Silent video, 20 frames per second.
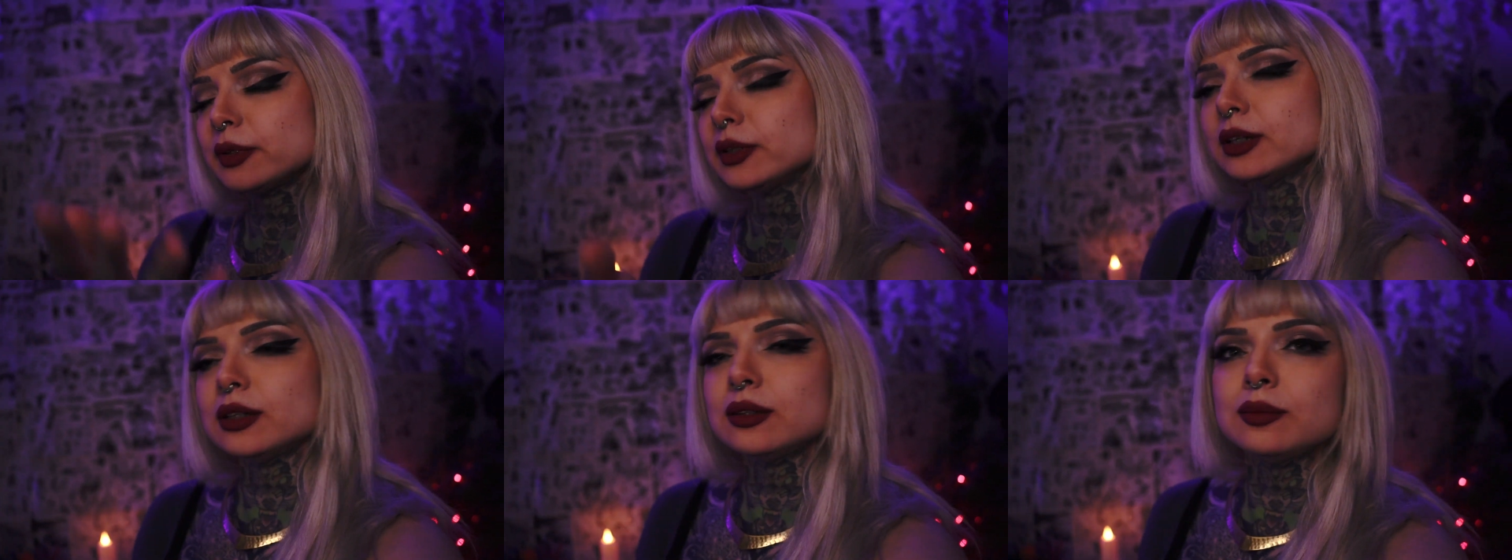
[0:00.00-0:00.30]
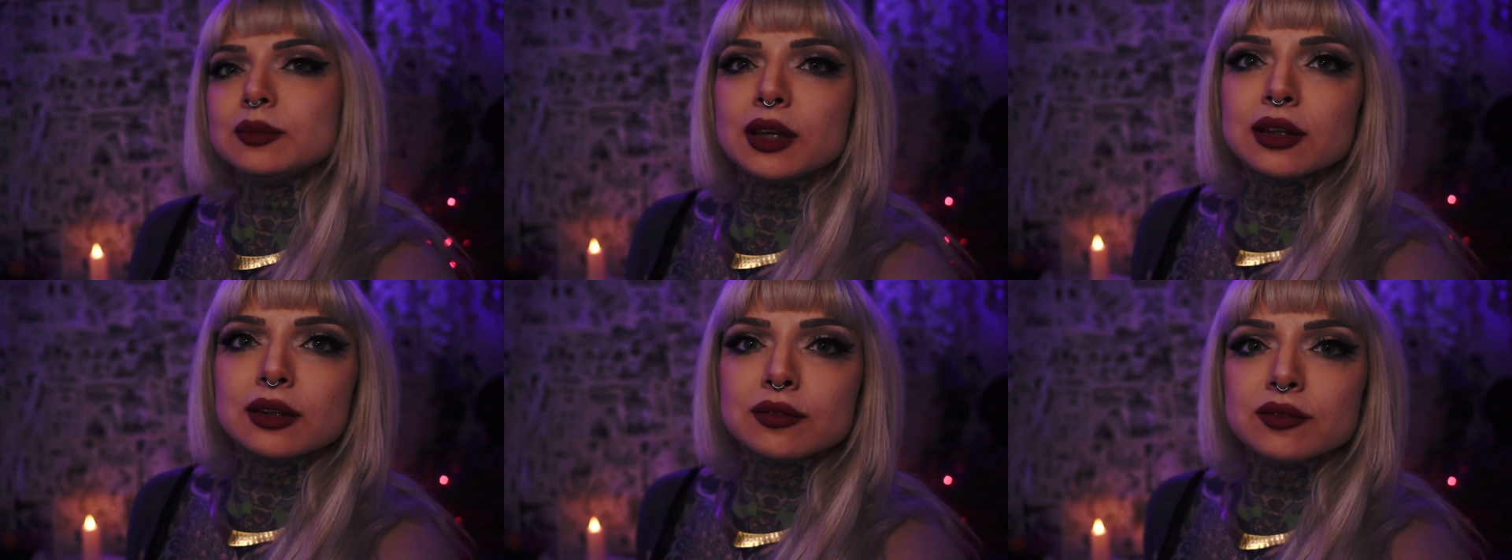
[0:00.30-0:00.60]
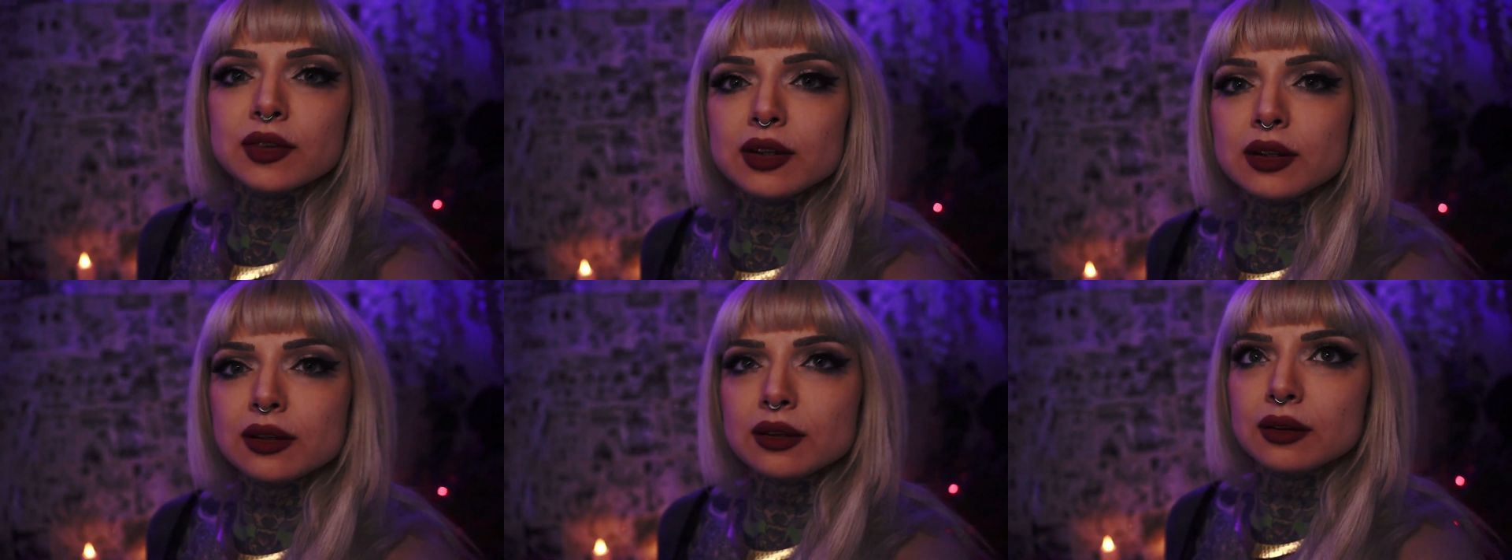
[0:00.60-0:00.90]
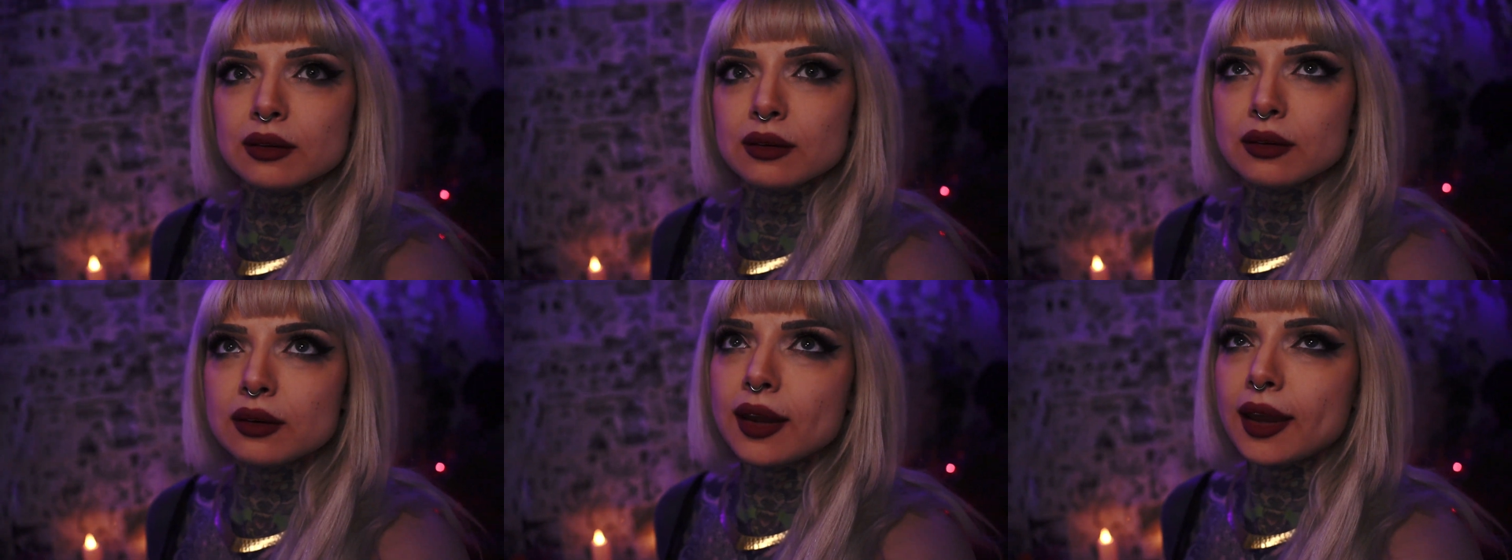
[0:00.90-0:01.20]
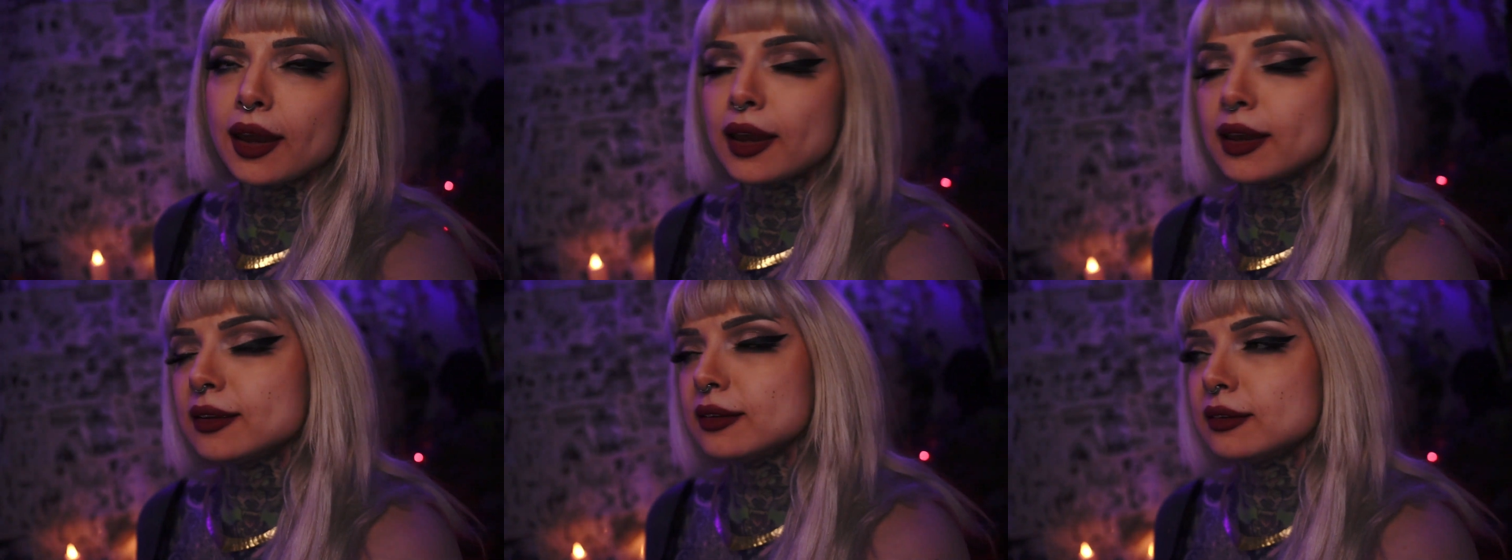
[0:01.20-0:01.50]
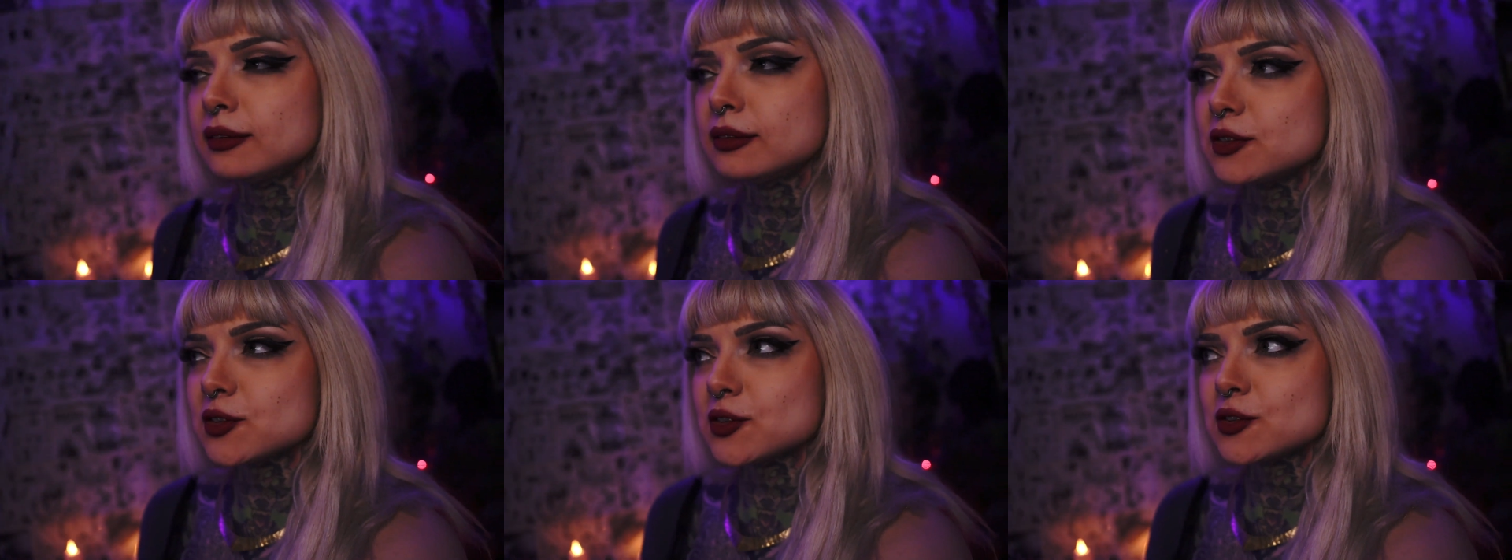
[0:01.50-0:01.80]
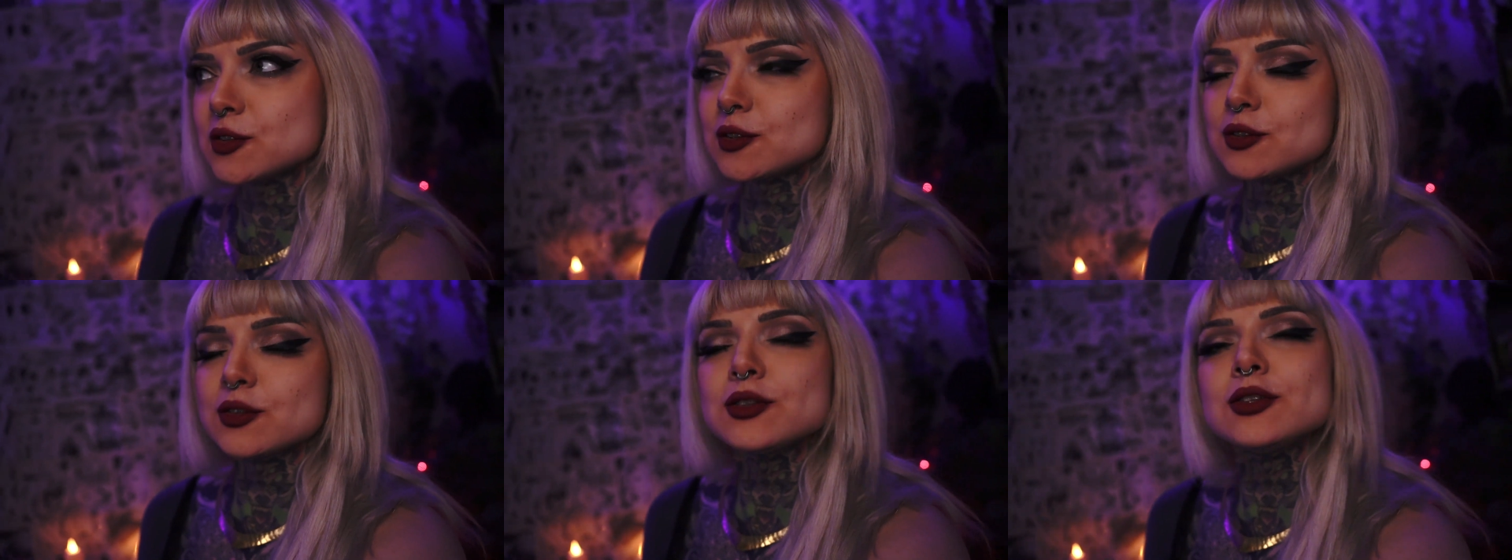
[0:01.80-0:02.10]
and make a video and
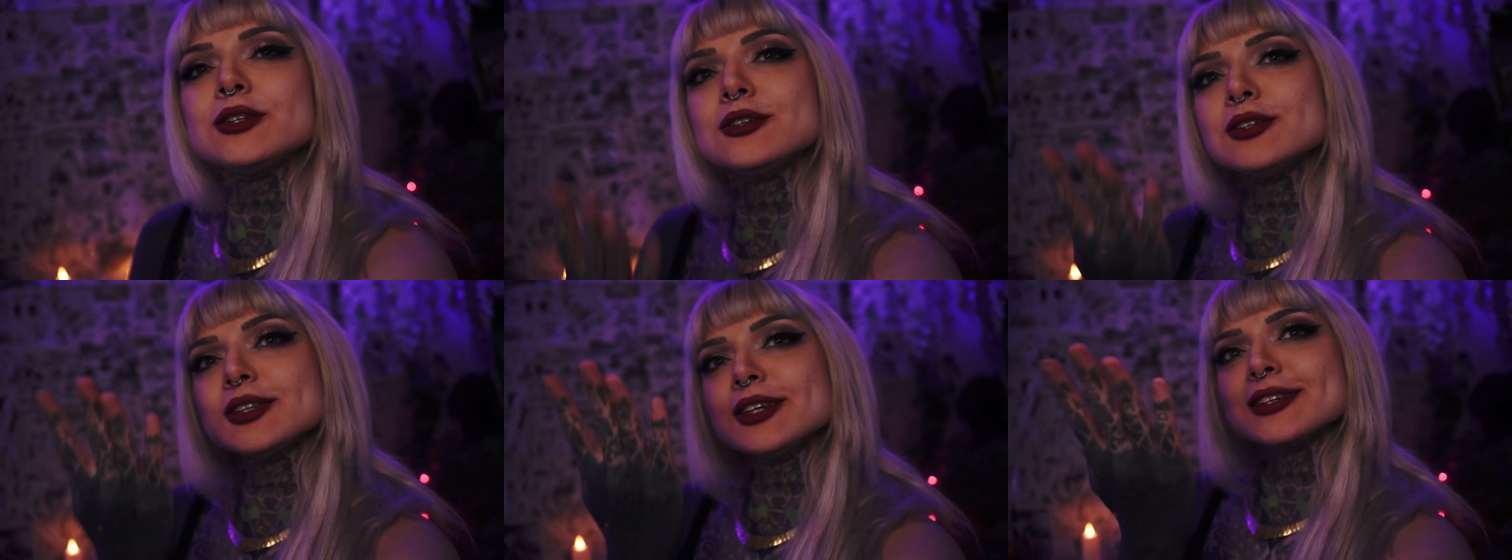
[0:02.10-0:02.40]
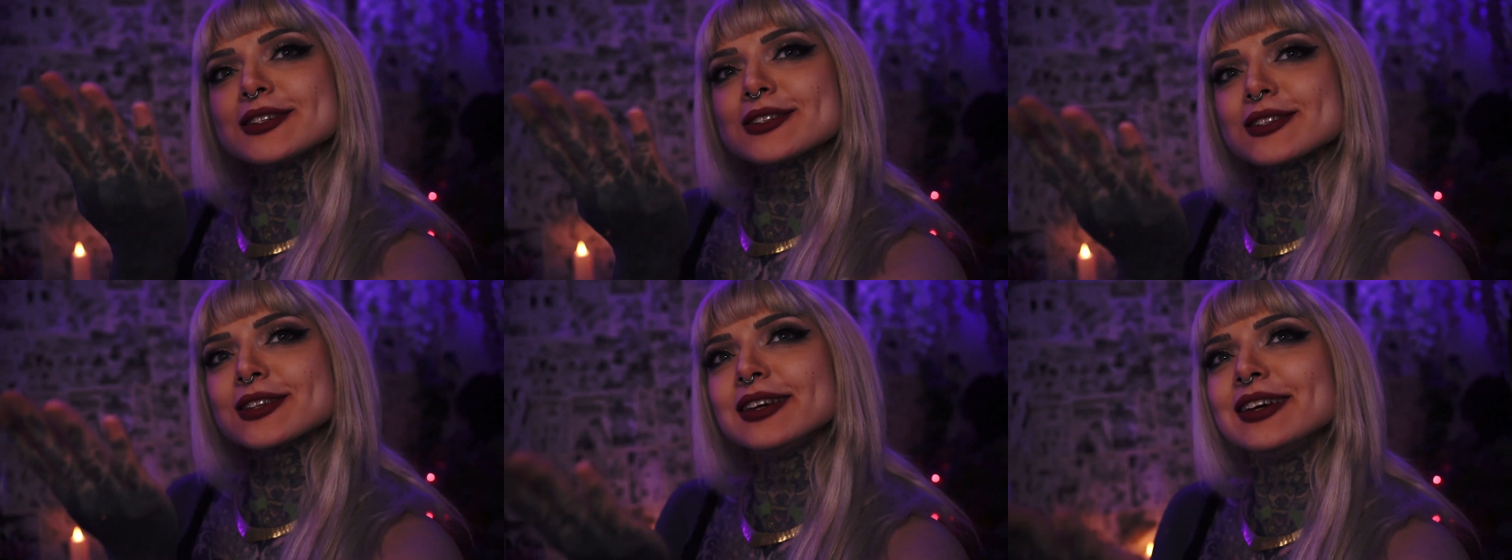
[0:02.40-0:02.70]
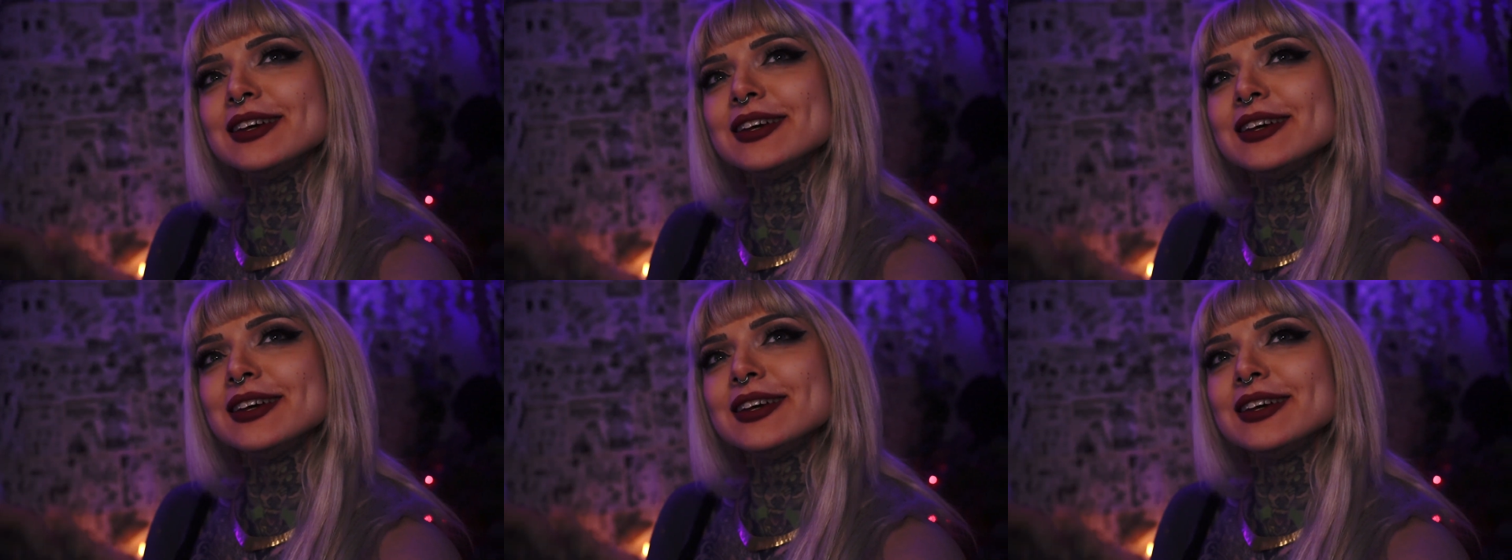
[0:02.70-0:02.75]
just do this.